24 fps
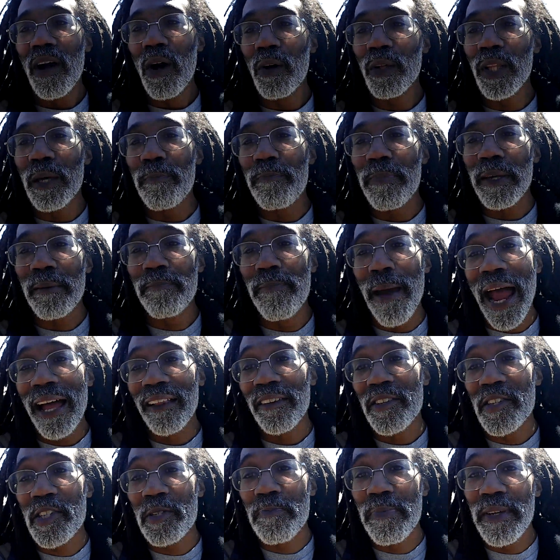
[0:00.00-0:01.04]
Olympic
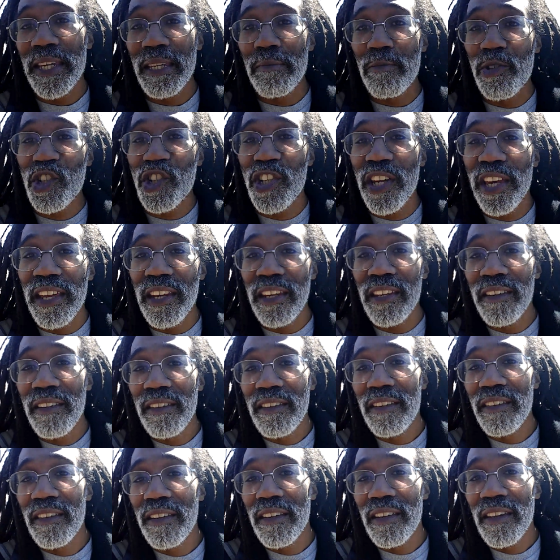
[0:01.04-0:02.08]
balance beam shit.
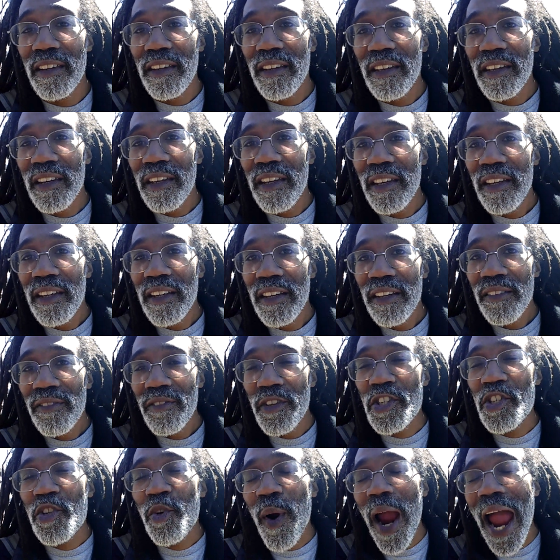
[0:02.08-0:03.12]

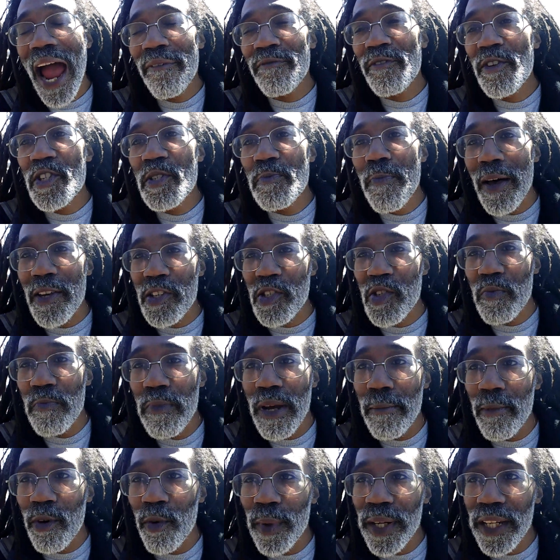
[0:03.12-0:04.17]
This craft is muscle
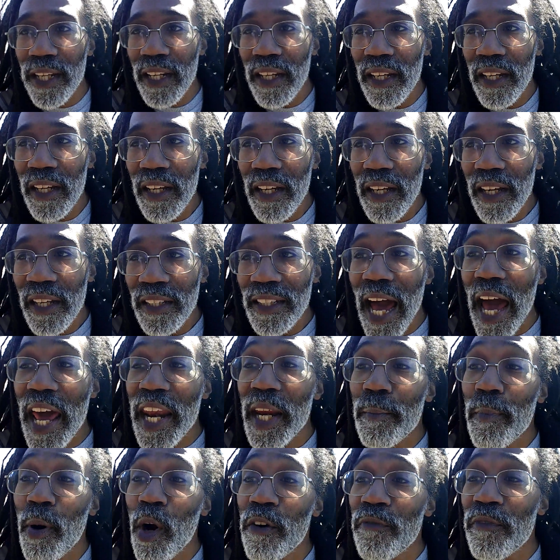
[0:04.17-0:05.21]
memory
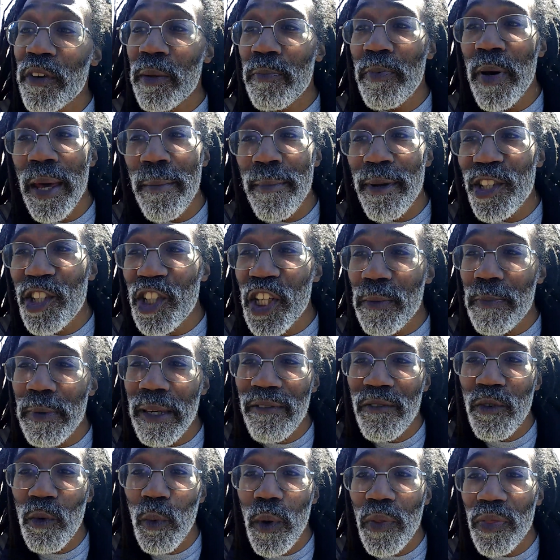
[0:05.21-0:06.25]
guiding perfect penmanship
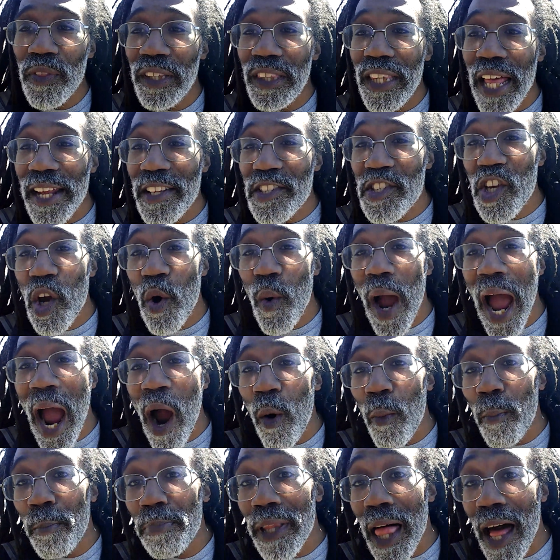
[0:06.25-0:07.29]
even when the lights go
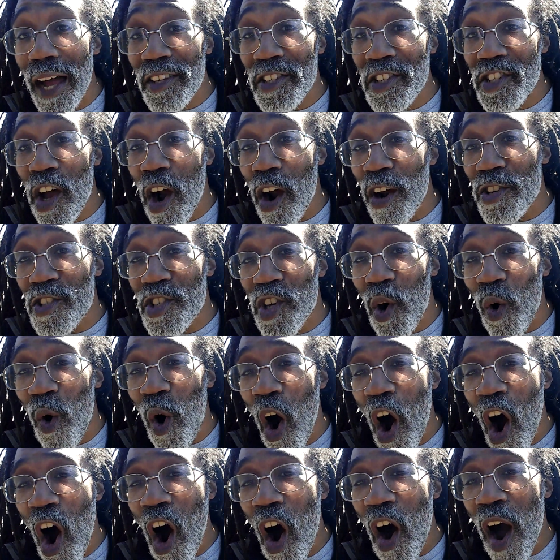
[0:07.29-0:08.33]
out. Block stars go
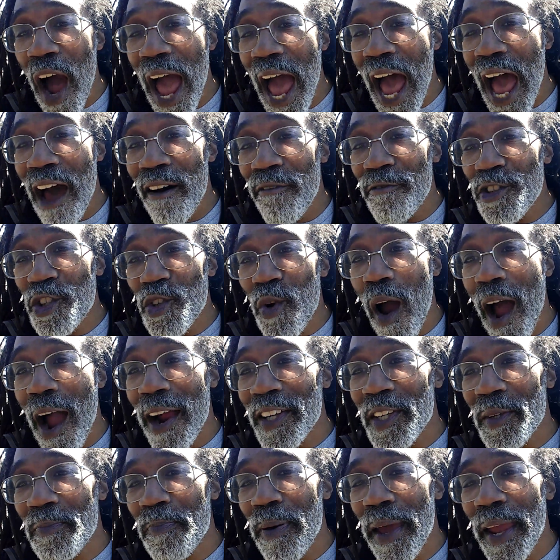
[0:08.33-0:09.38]
all av,
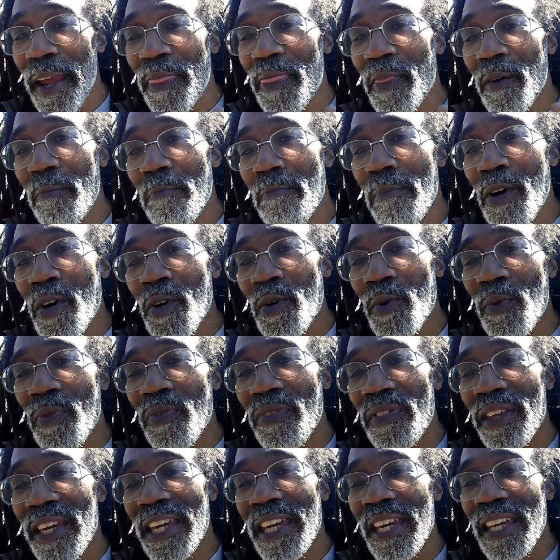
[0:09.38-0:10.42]
trying to paint the
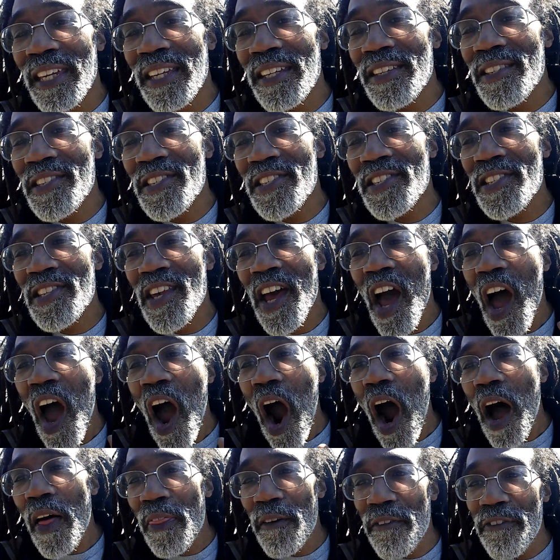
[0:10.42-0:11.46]
moon. These
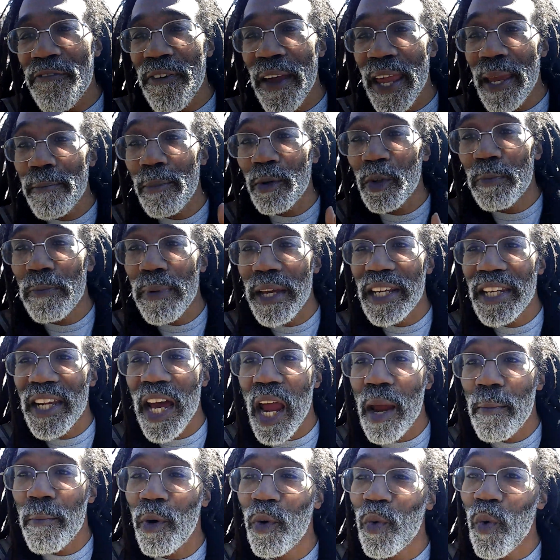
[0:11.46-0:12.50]
are the fabled
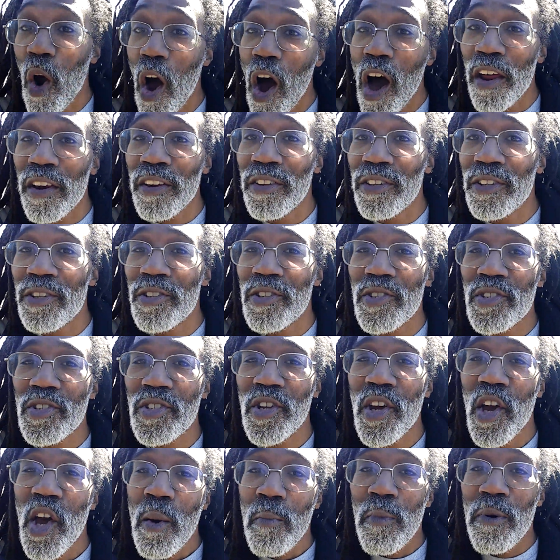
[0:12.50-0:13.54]
midnight
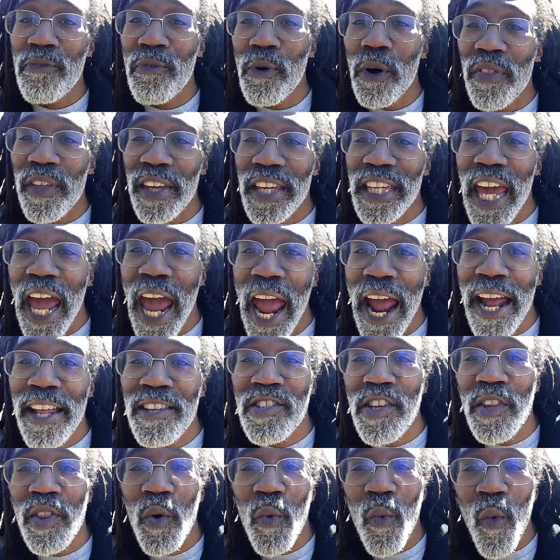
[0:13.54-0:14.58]
marauders. Before the
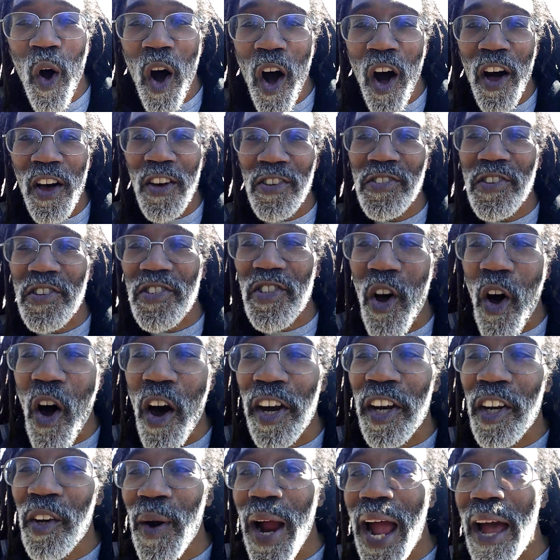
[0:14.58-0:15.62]
cans and the walls, this
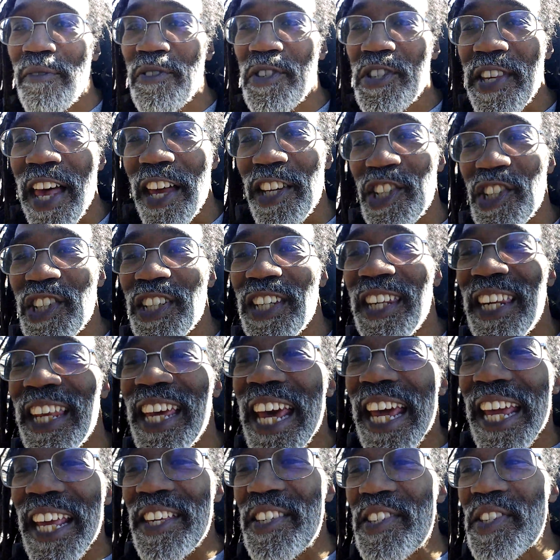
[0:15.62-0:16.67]
autograph session
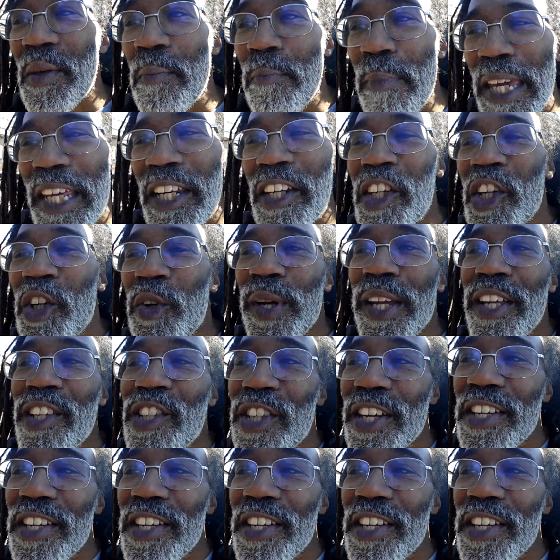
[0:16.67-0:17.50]
is the meet and greet